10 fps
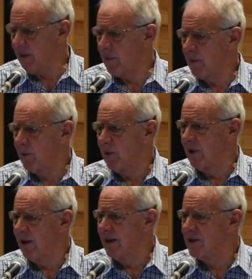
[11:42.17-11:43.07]
other people were
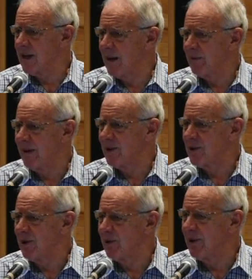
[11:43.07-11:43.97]
learning the same thing
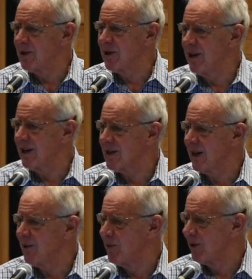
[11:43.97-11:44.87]
too, and the genius
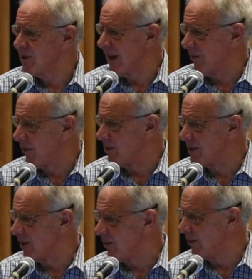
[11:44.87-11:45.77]
hadn't worked it out for
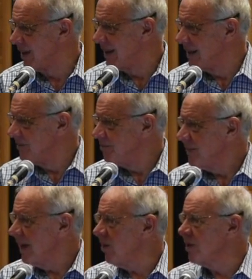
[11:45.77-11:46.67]
himself.
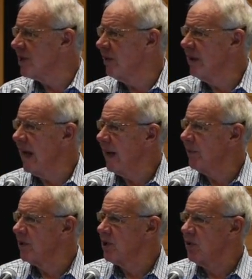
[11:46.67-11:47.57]
It also
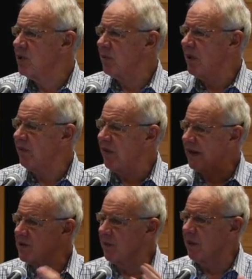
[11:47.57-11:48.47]
enables you to be
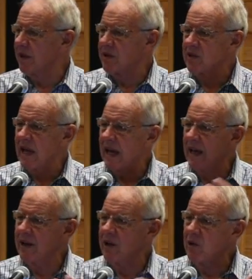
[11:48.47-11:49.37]
flexible and
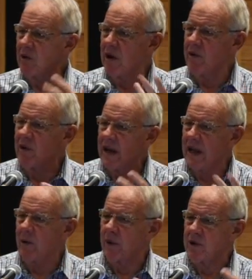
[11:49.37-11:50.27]
say it in your own
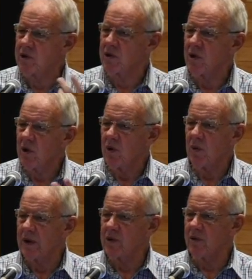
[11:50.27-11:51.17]
language
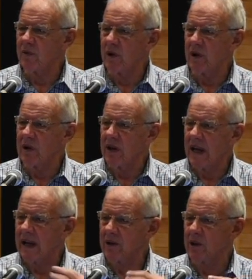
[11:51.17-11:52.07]
once you've learned
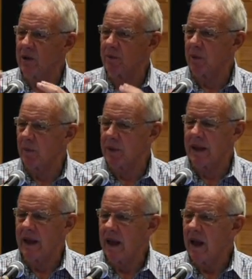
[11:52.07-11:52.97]
how to do it
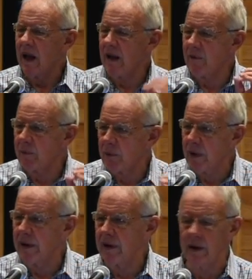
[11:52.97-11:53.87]
properly. I have a
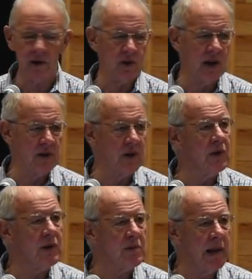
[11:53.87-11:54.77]
brilliant illustration
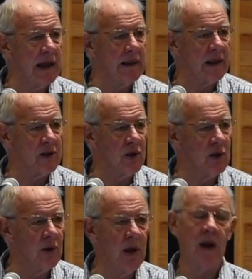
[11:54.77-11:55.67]
to explain that to
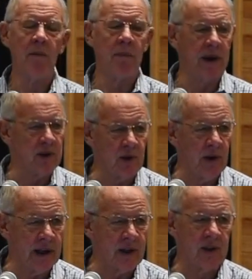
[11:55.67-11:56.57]
you, but it's
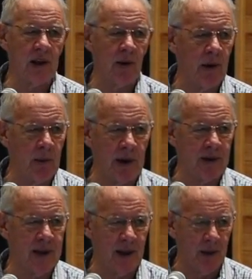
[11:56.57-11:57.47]
cricket, so I
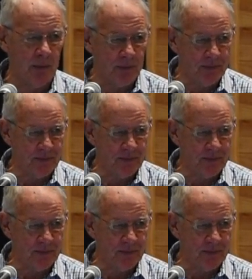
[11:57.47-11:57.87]
won't tell you.